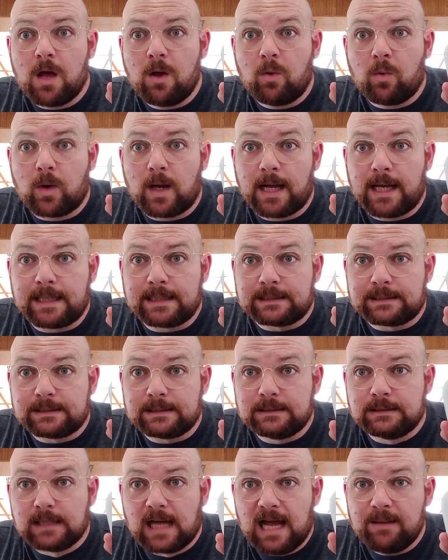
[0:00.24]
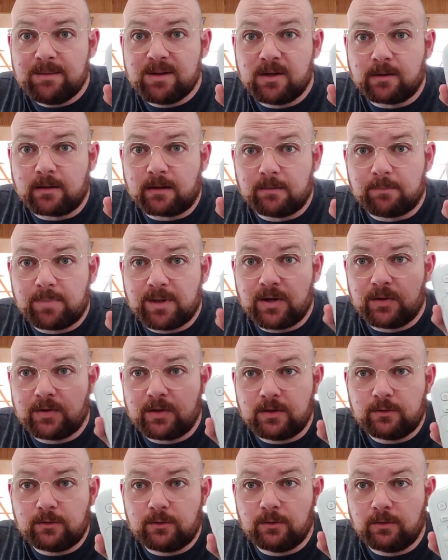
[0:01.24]
Alright, I'm here to compare
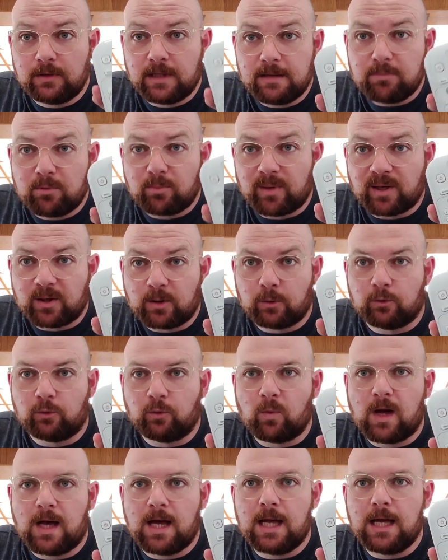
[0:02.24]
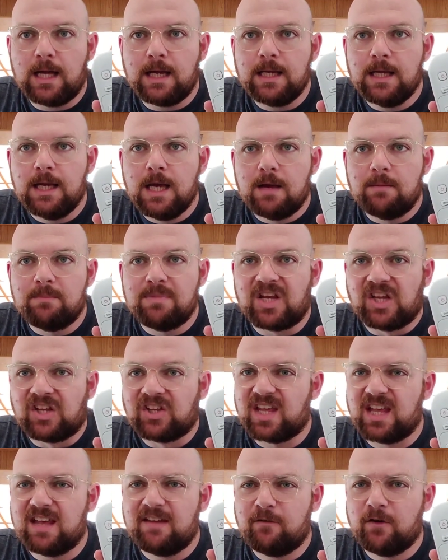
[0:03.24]
these two label makers. Why?
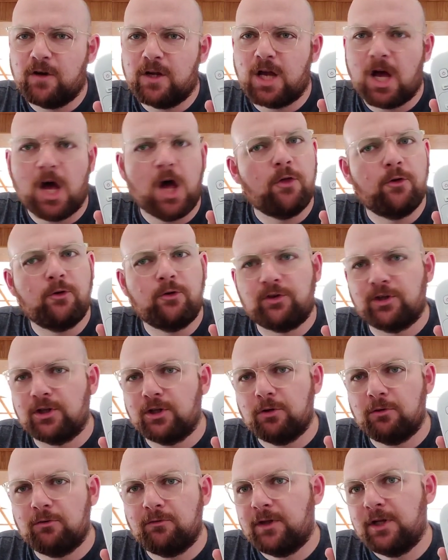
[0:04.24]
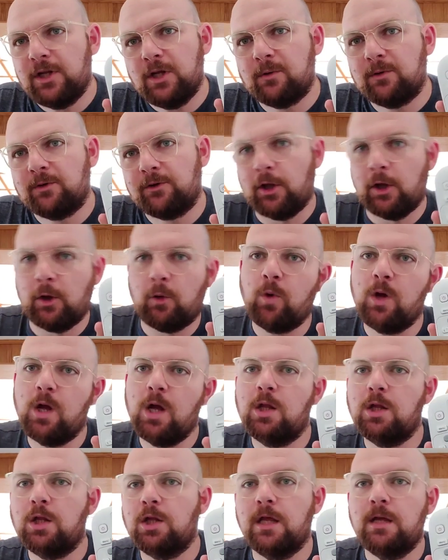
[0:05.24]
Because every other single video is like,
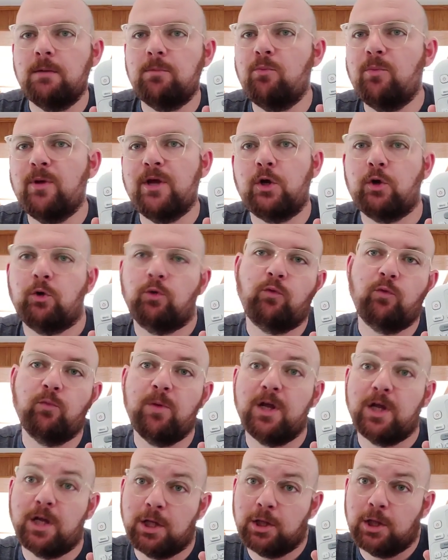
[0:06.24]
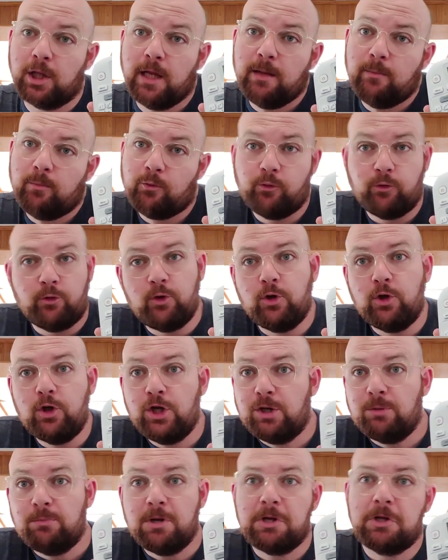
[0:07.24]
well, the label maker's for making labels. Do you
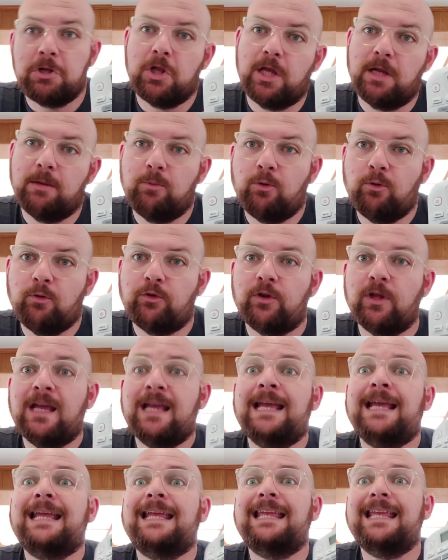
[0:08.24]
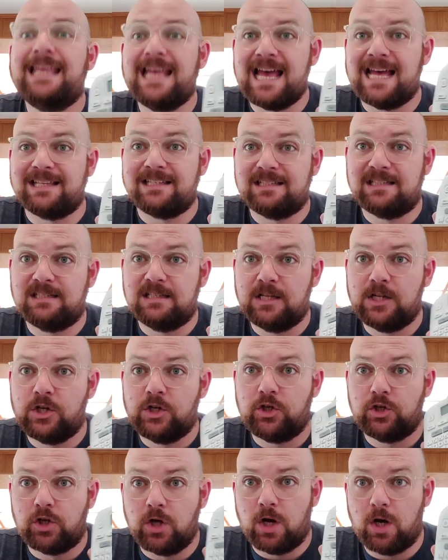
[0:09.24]
need to make labels? Yes,
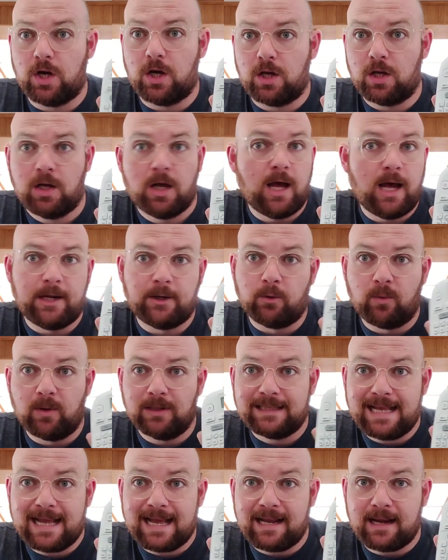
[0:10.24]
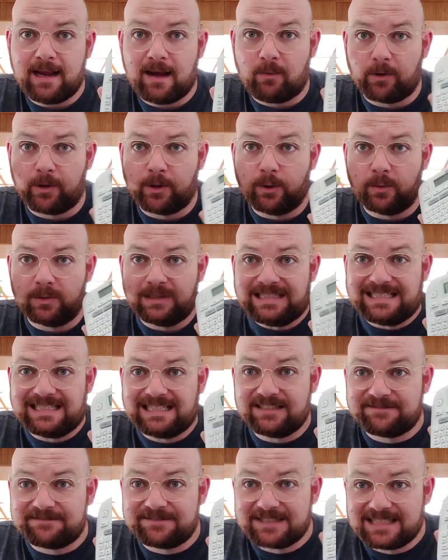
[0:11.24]
duh. I don't want that. I want to know what the
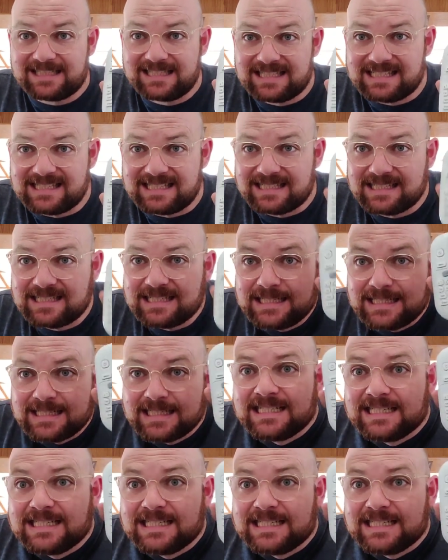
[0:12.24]
difference is